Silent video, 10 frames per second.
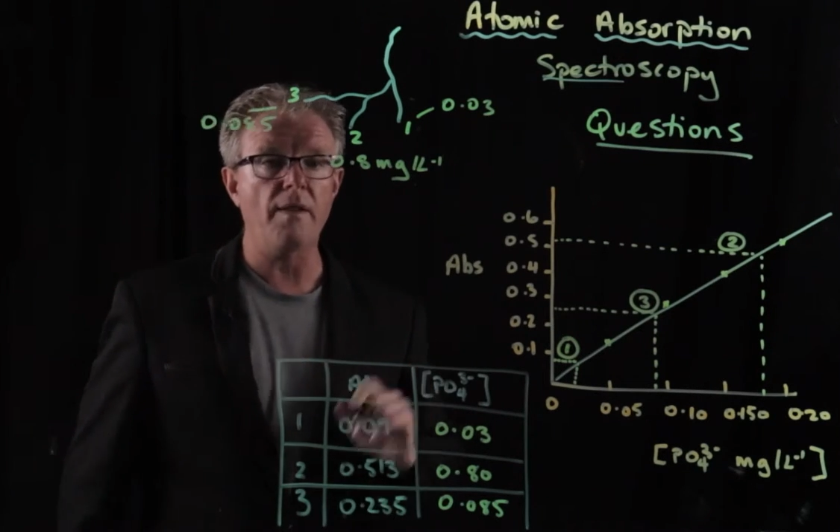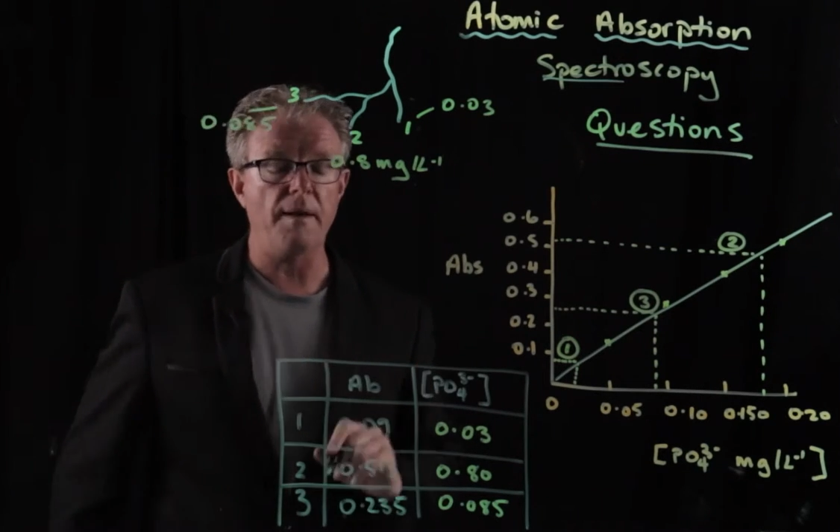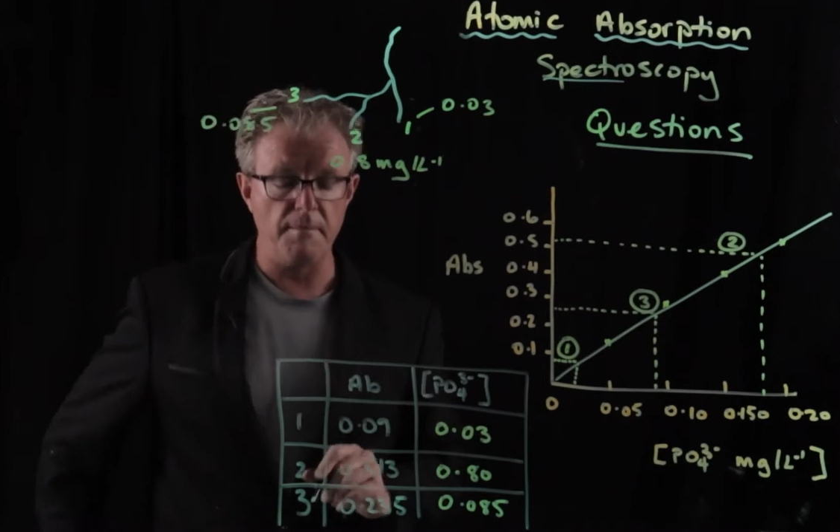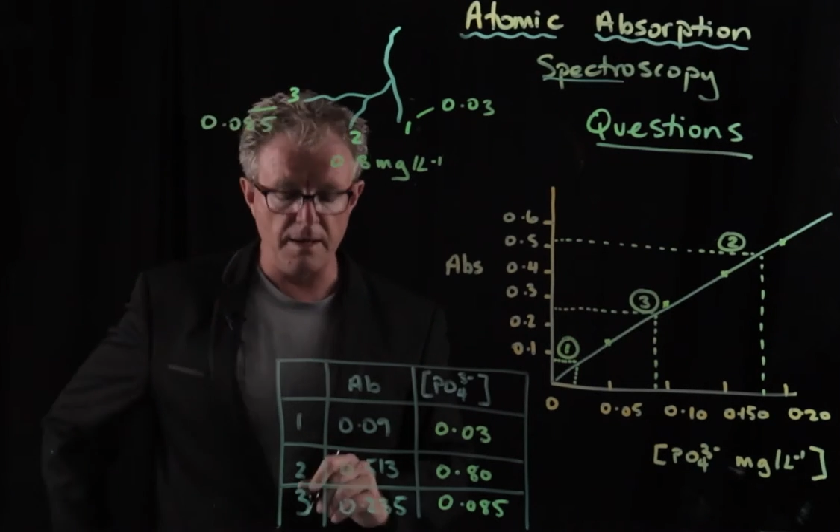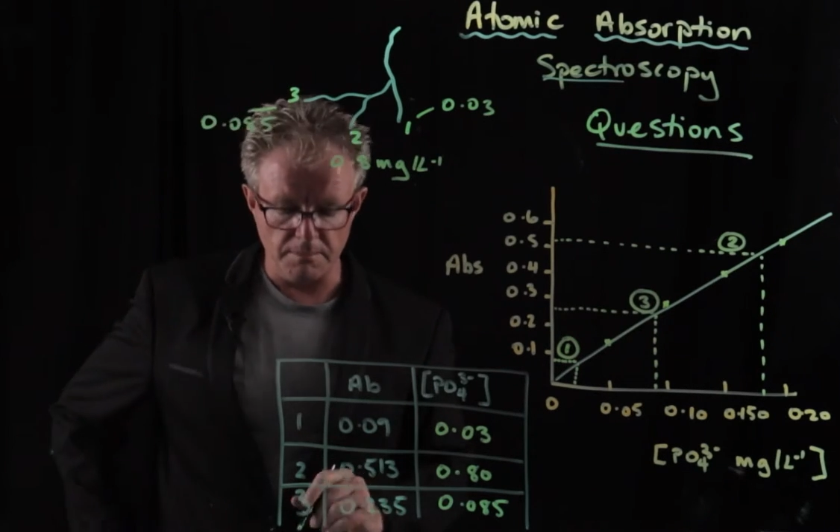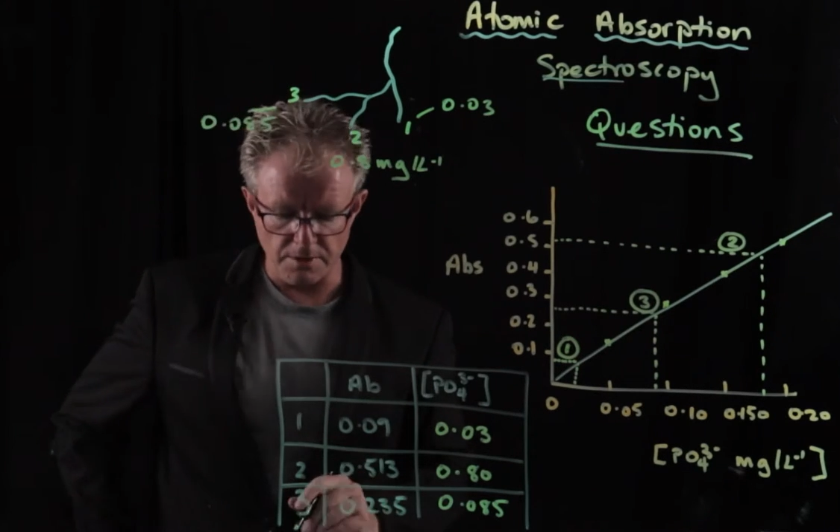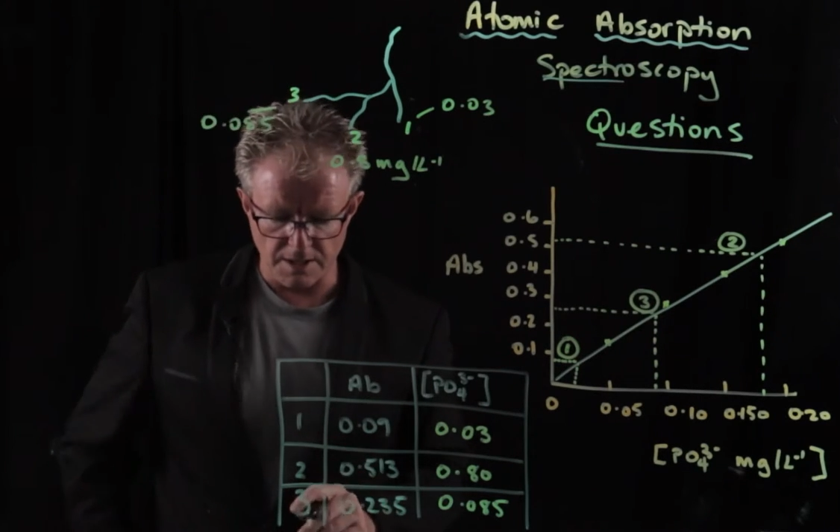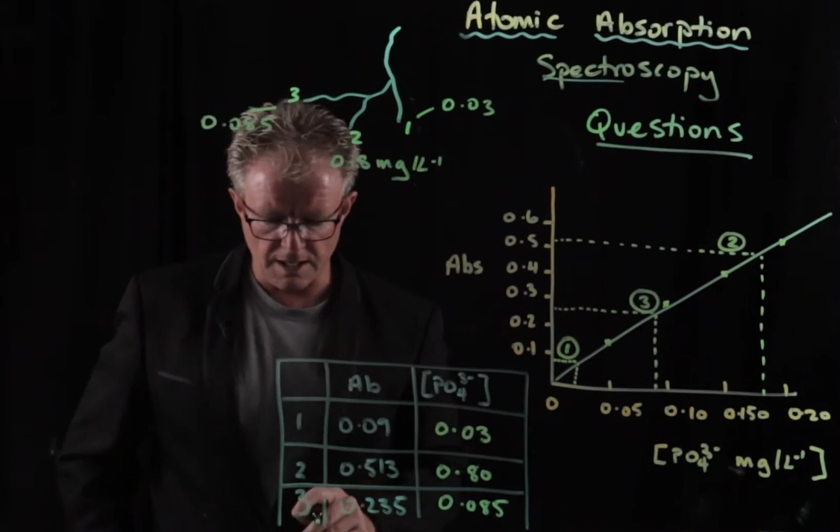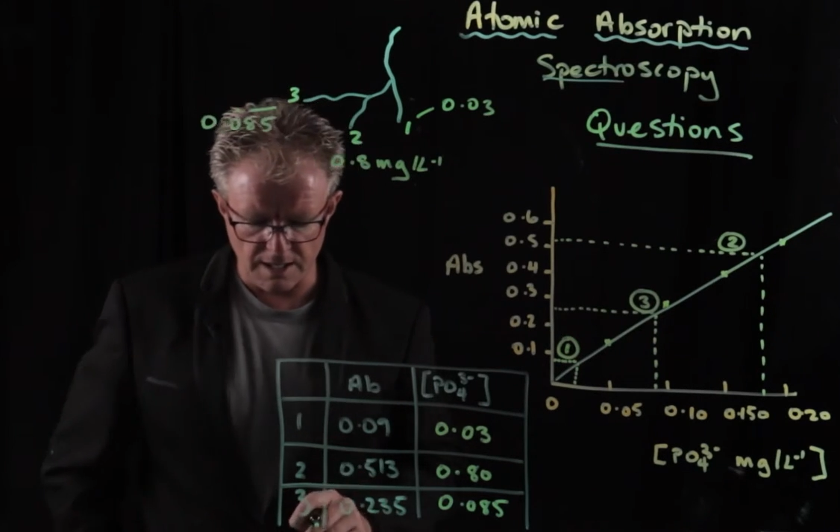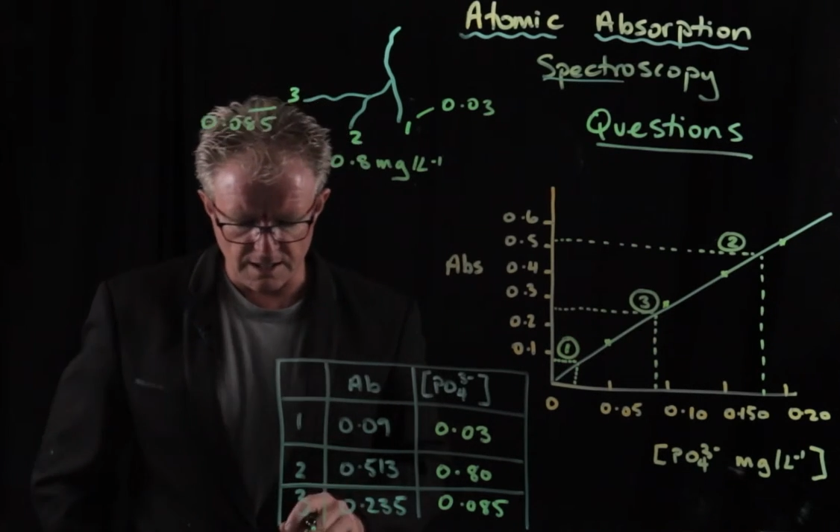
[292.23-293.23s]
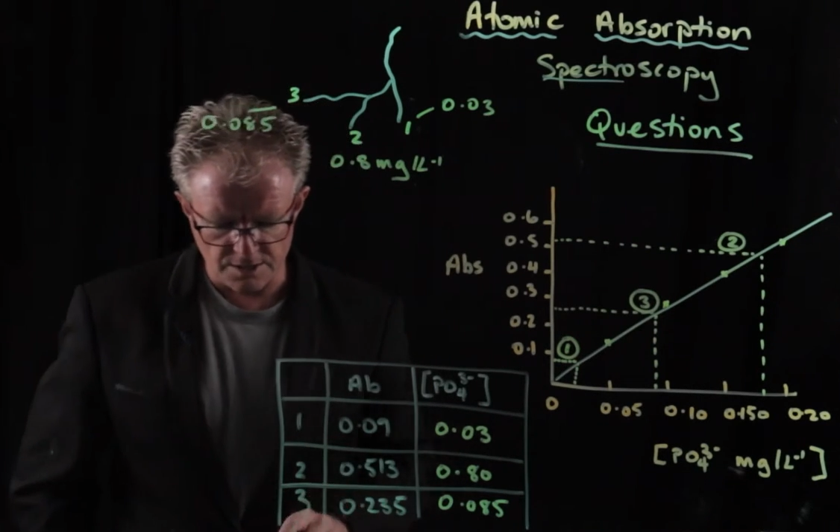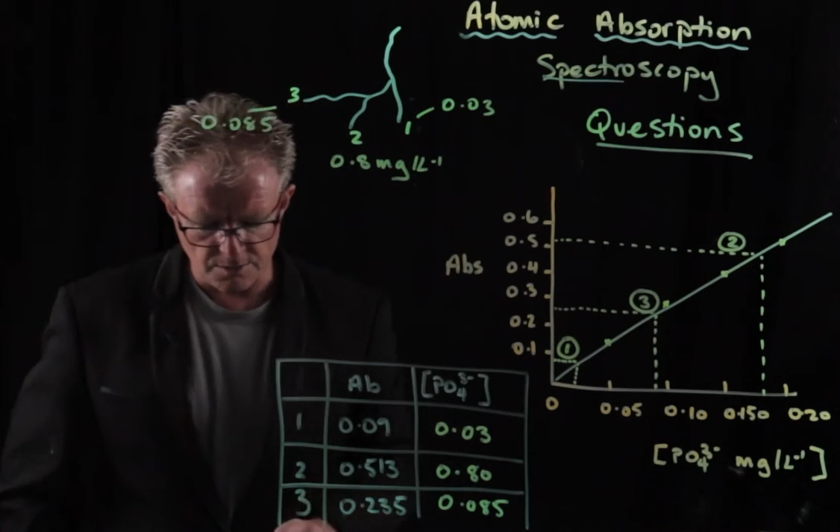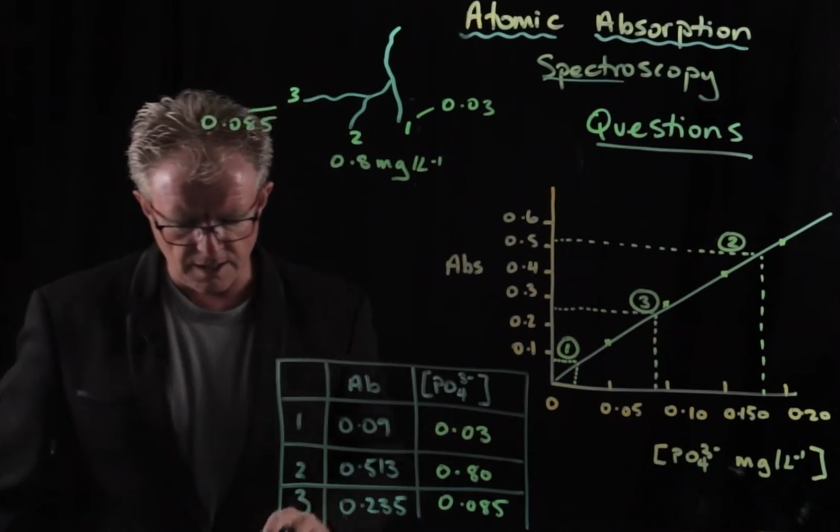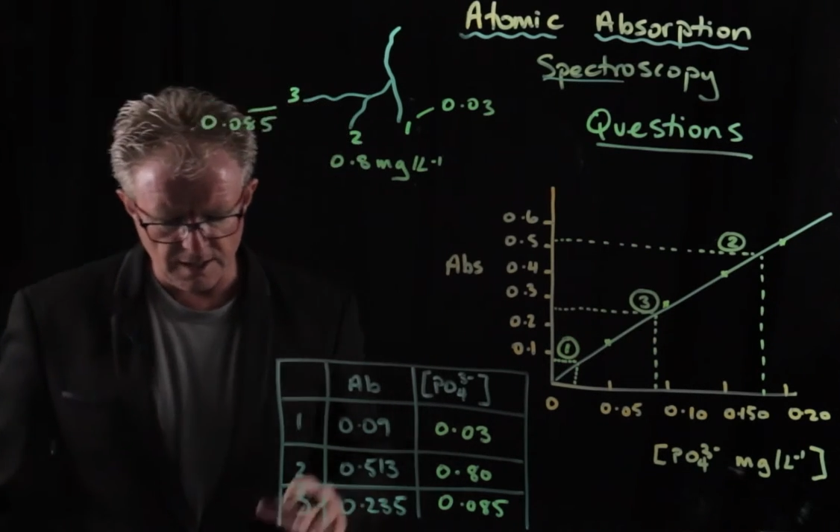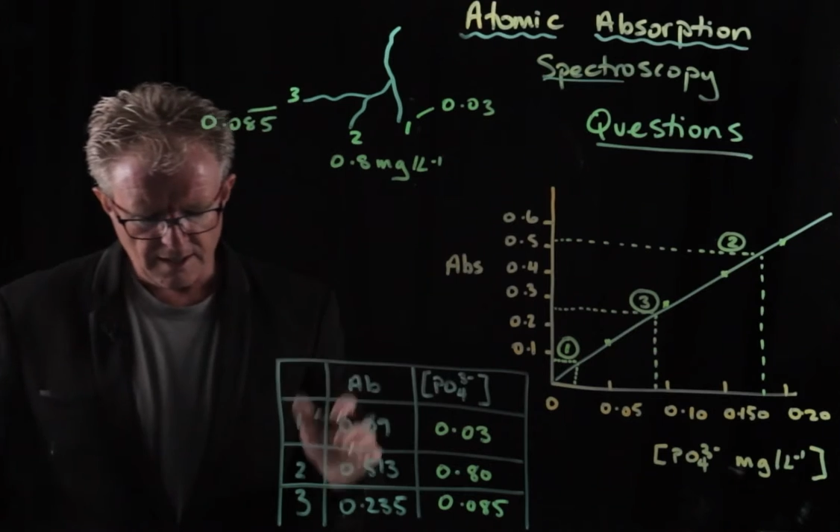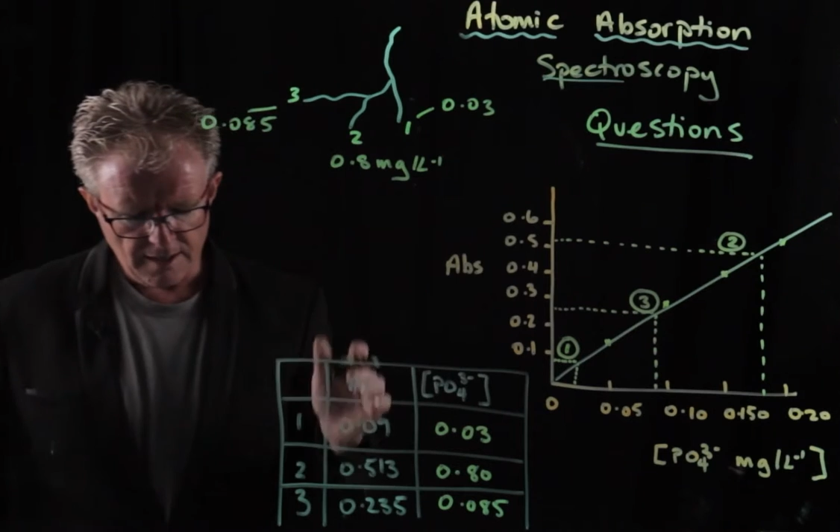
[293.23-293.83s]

that might be the case, right?